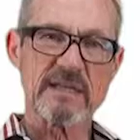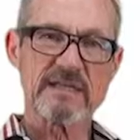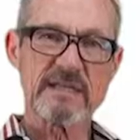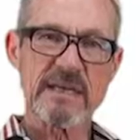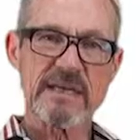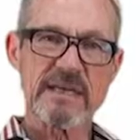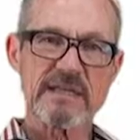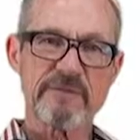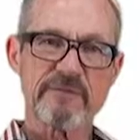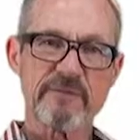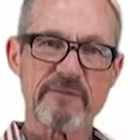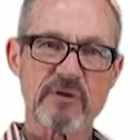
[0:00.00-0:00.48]
it's
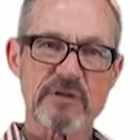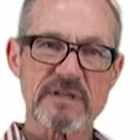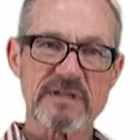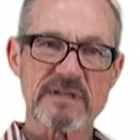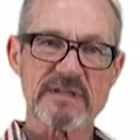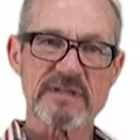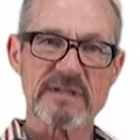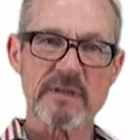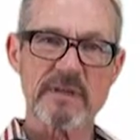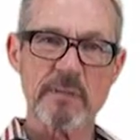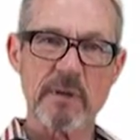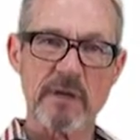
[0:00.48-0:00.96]
actually very
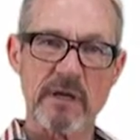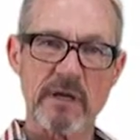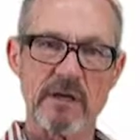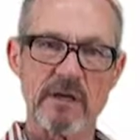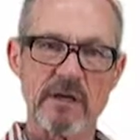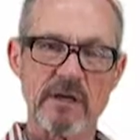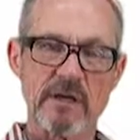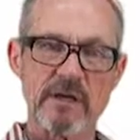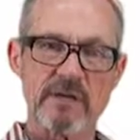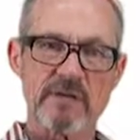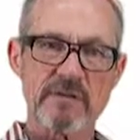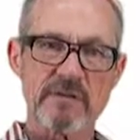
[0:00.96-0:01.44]
similar
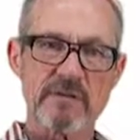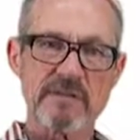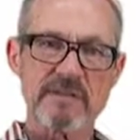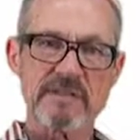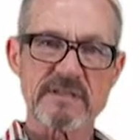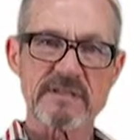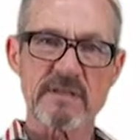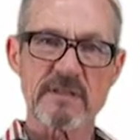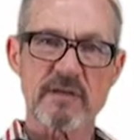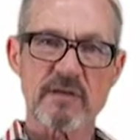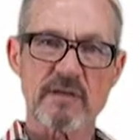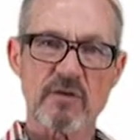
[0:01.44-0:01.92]
to
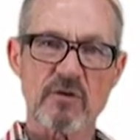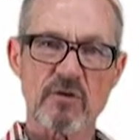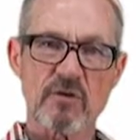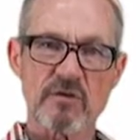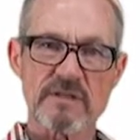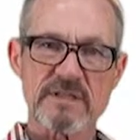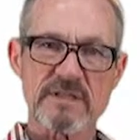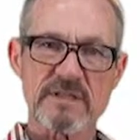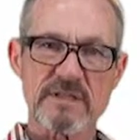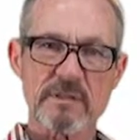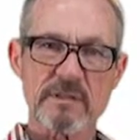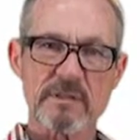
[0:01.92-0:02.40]
this
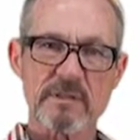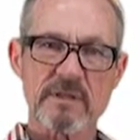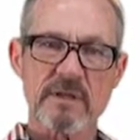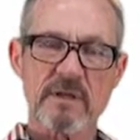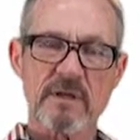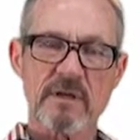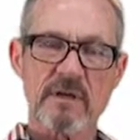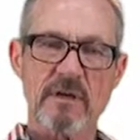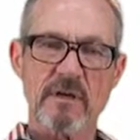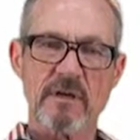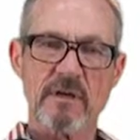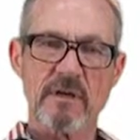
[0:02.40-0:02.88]
concept
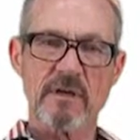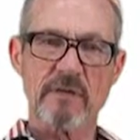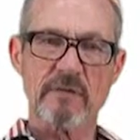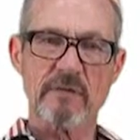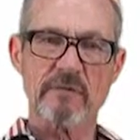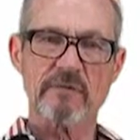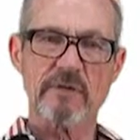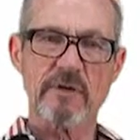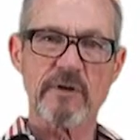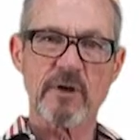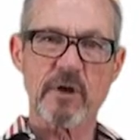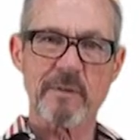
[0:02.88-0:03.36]

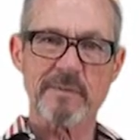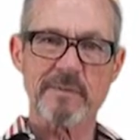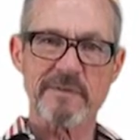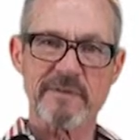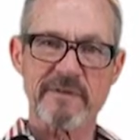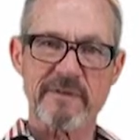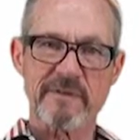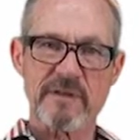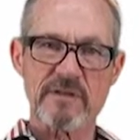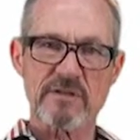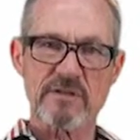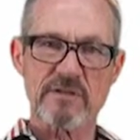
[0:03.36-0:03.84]
of
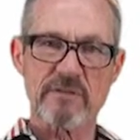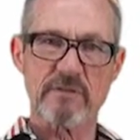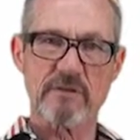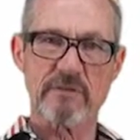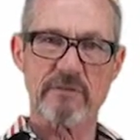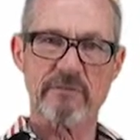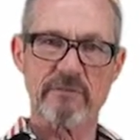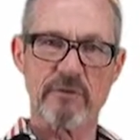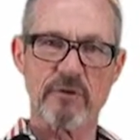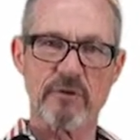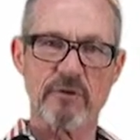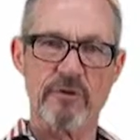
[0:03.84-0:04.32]
observation
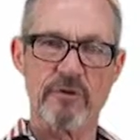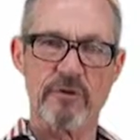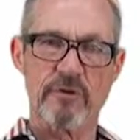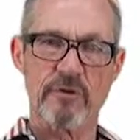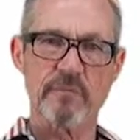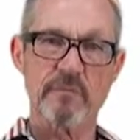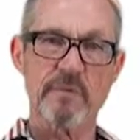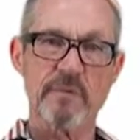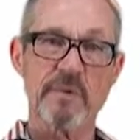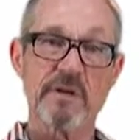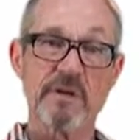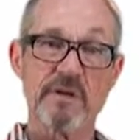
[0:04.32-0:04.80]
of learning
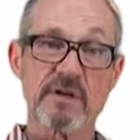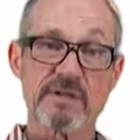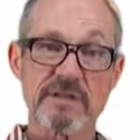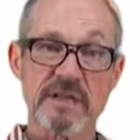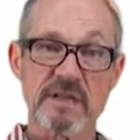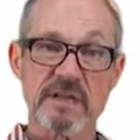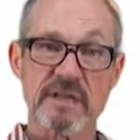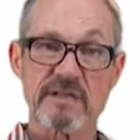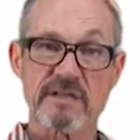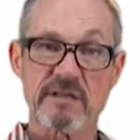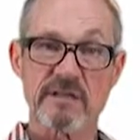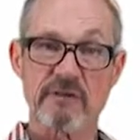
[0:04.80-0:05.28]
because
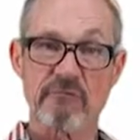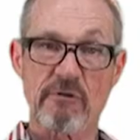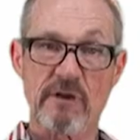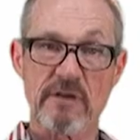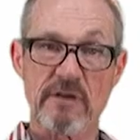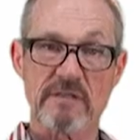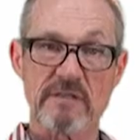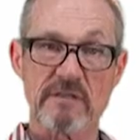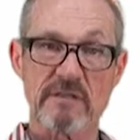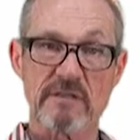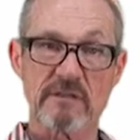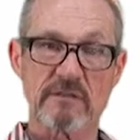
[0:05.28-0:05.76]
it has a
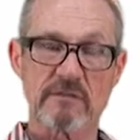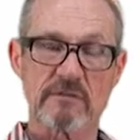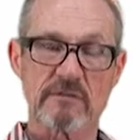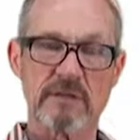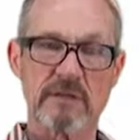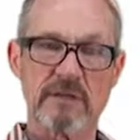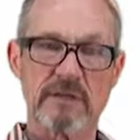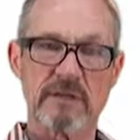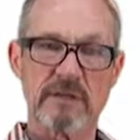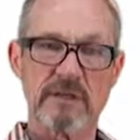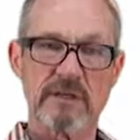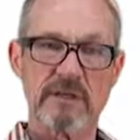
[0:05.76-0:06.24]
great deal
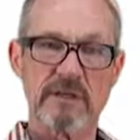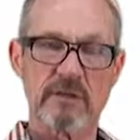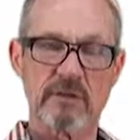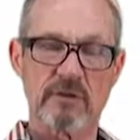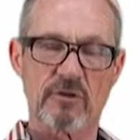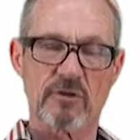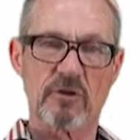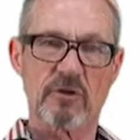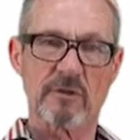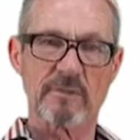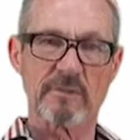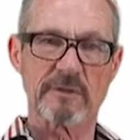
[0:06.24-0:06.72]
in
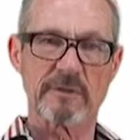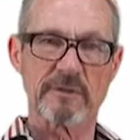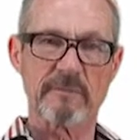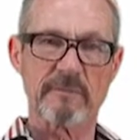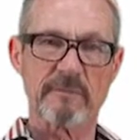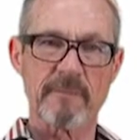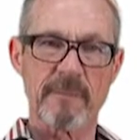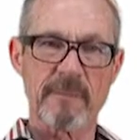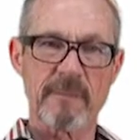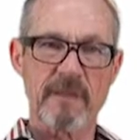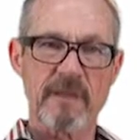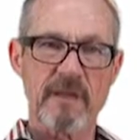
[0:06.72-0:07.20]
common.
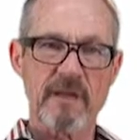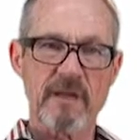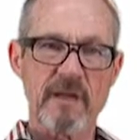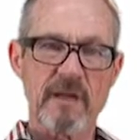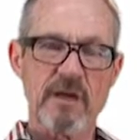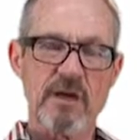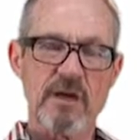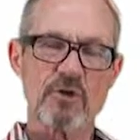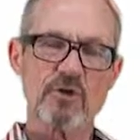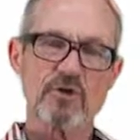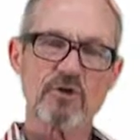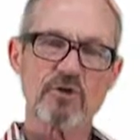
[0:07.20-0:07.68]

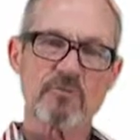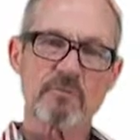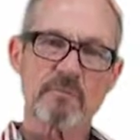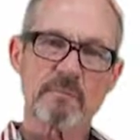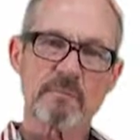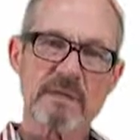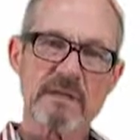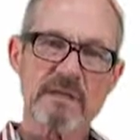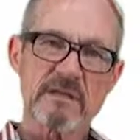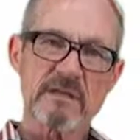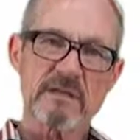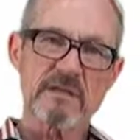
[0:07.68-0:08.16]
And you shouldn't
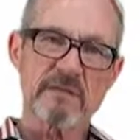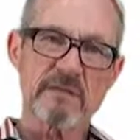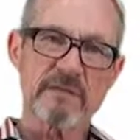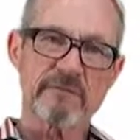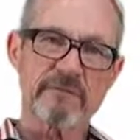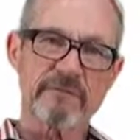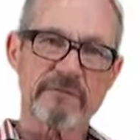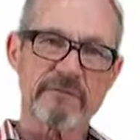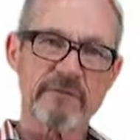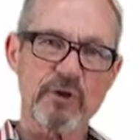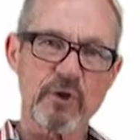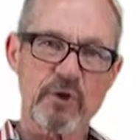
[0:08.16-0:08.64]
be
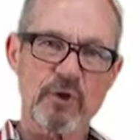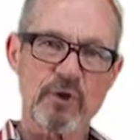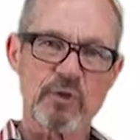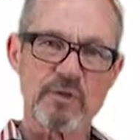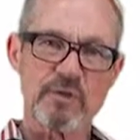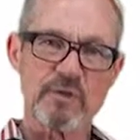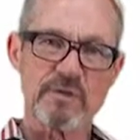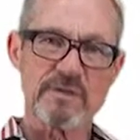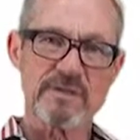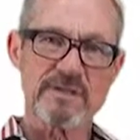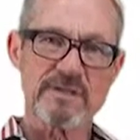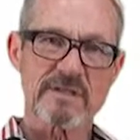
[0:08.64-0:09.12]

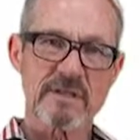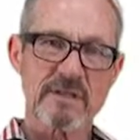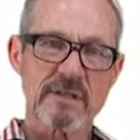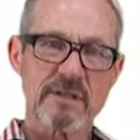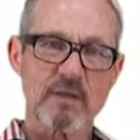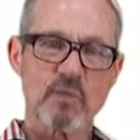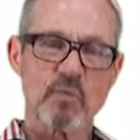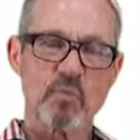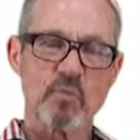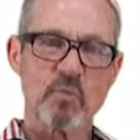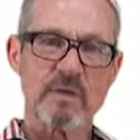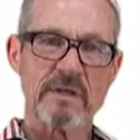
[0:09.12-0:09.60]
confused
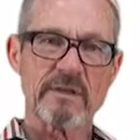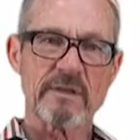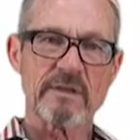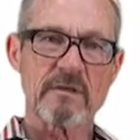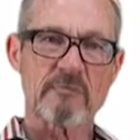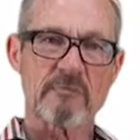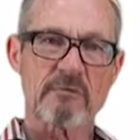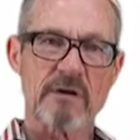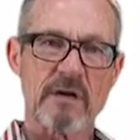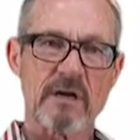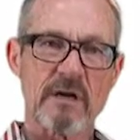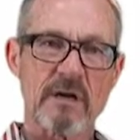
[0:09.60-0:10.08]
when
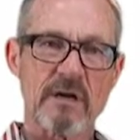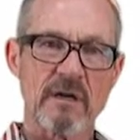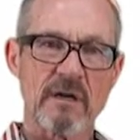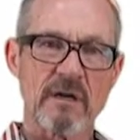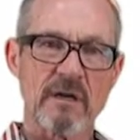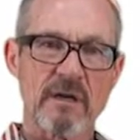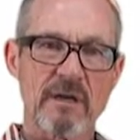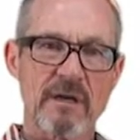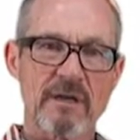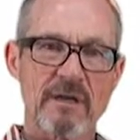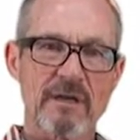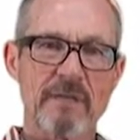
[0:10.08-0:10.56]
there are
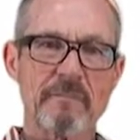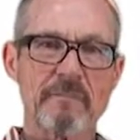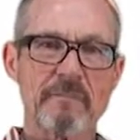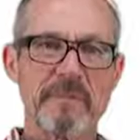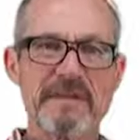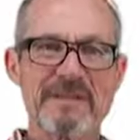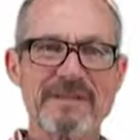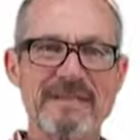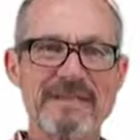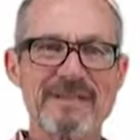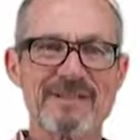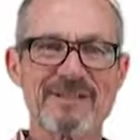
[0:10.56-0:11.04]

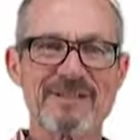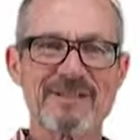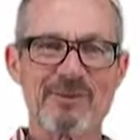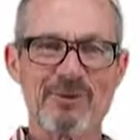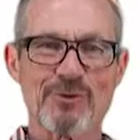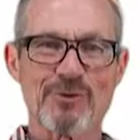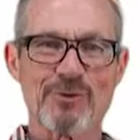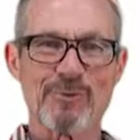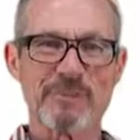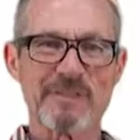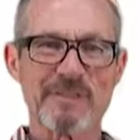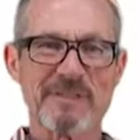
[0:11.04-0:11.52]
competing
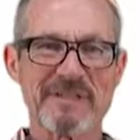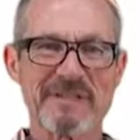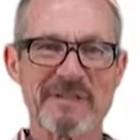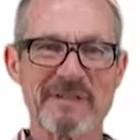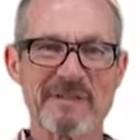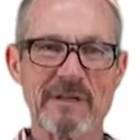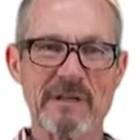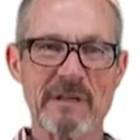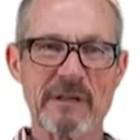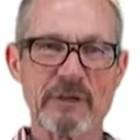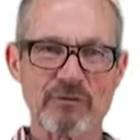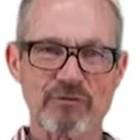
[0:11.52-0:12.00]
terms
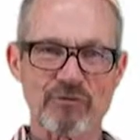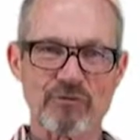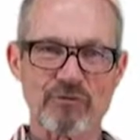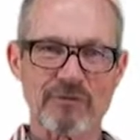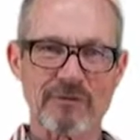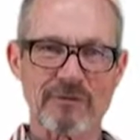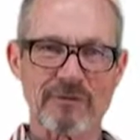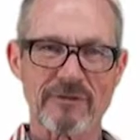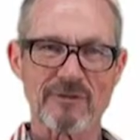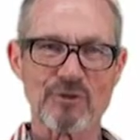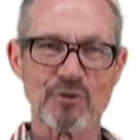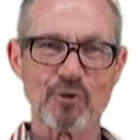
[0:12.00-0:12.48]
in the
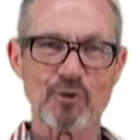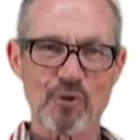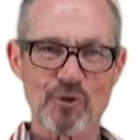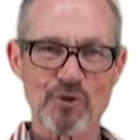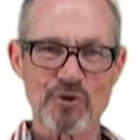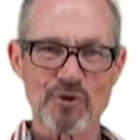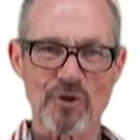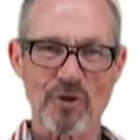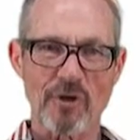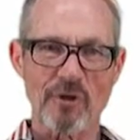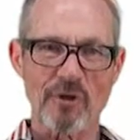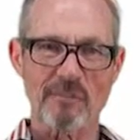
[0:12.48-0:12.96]
literature. Your
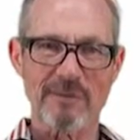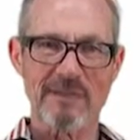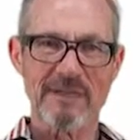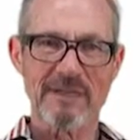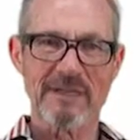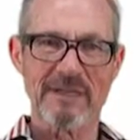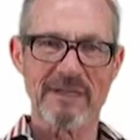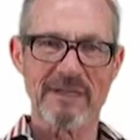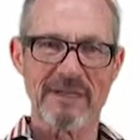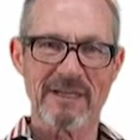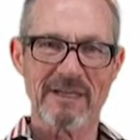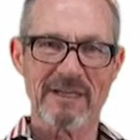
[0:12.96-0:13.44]
job
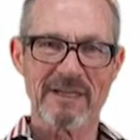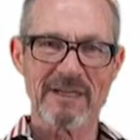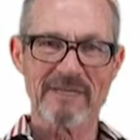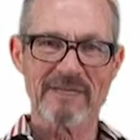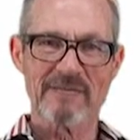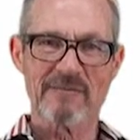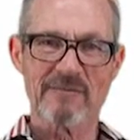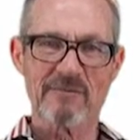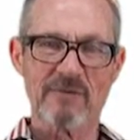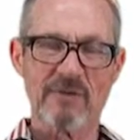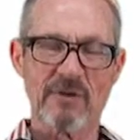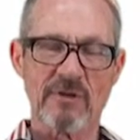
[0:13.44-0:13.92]

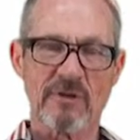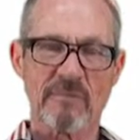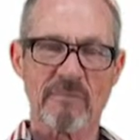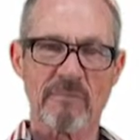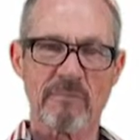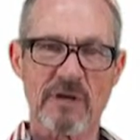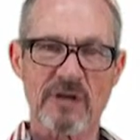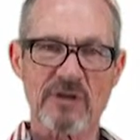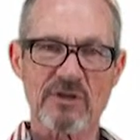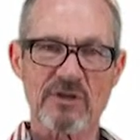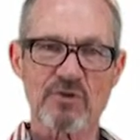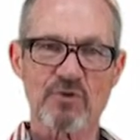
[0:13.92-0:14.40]
is to
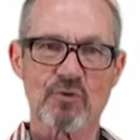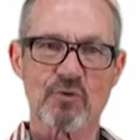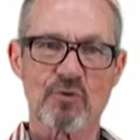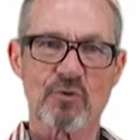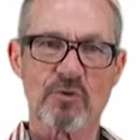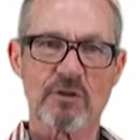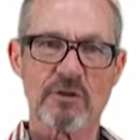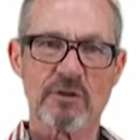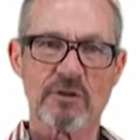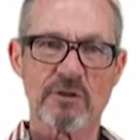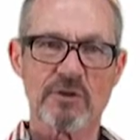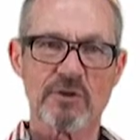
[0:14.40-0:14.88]
make
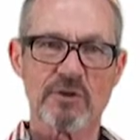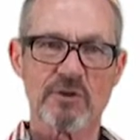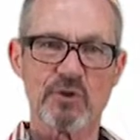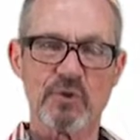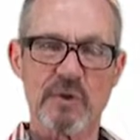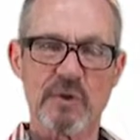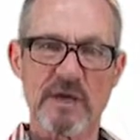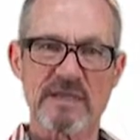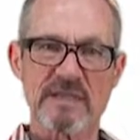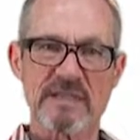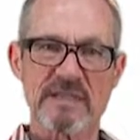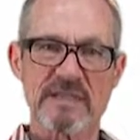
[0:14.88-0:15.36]
sure
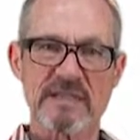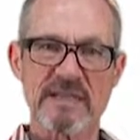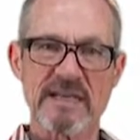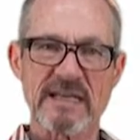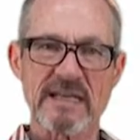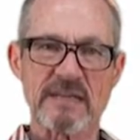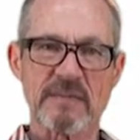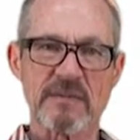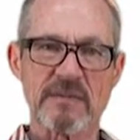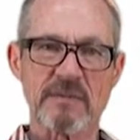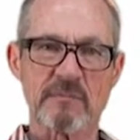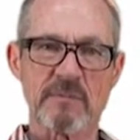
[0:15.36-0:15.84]
you
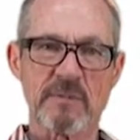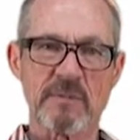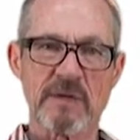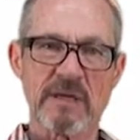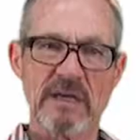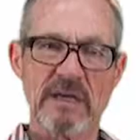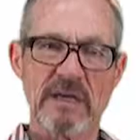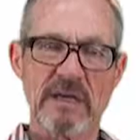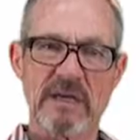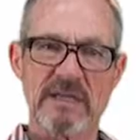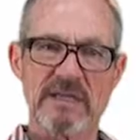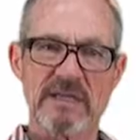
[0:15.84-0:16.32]
understand them
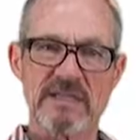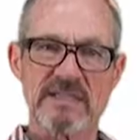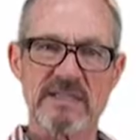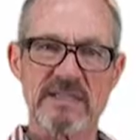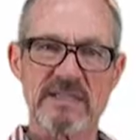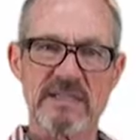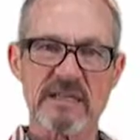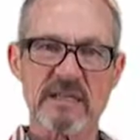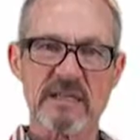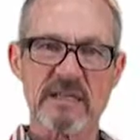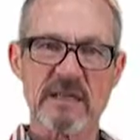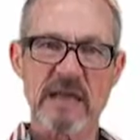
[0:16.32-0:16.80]
and
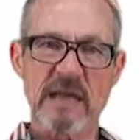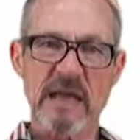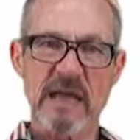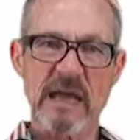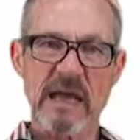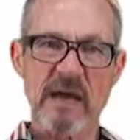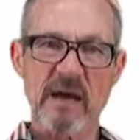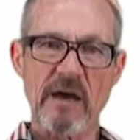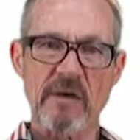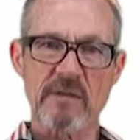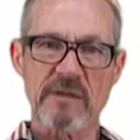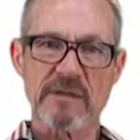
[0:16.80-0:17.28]
see
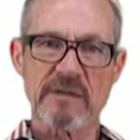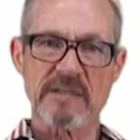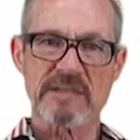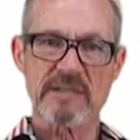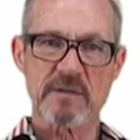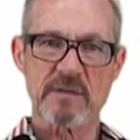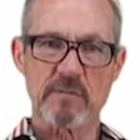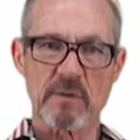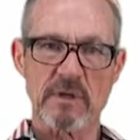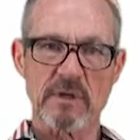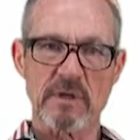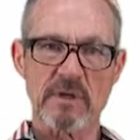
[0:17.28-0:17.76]
how they're
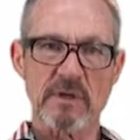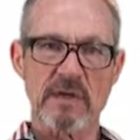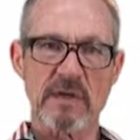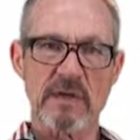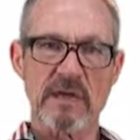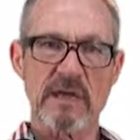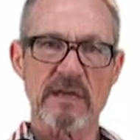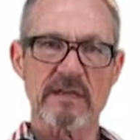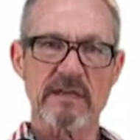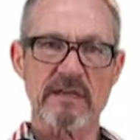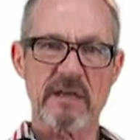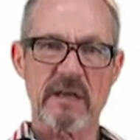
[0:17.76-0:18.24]
similar
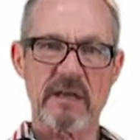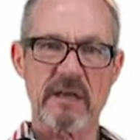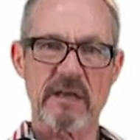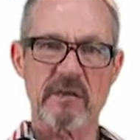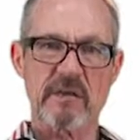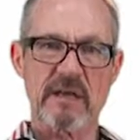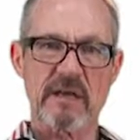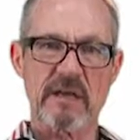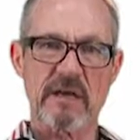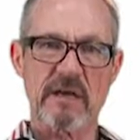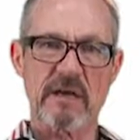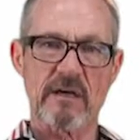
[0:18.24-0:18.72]
and how
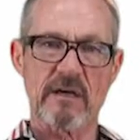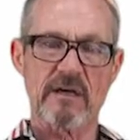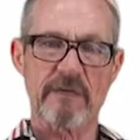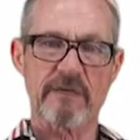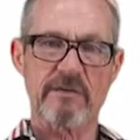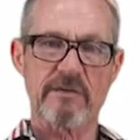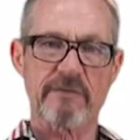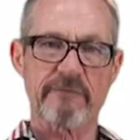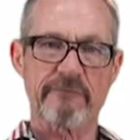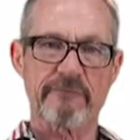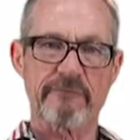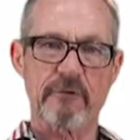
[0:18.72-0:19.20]
they are
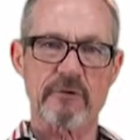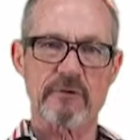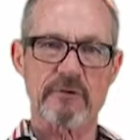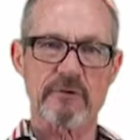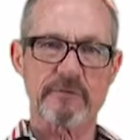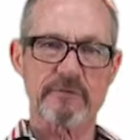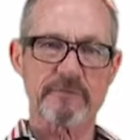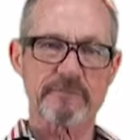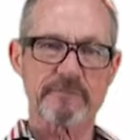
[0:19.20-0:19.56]
different.